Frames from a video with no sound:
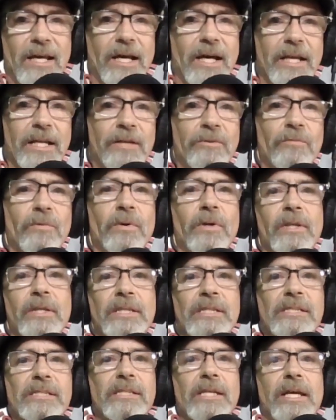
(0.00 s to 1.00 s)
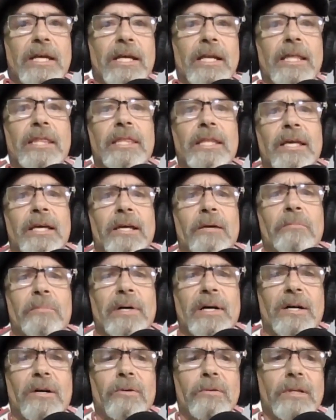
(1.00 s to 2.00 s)
I didn't really say anything
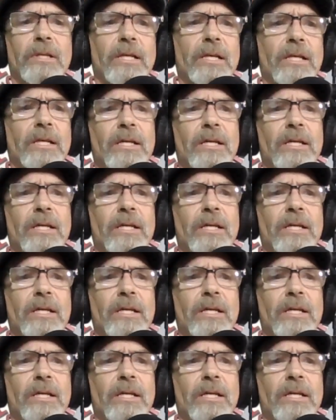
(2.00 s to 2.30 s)
about,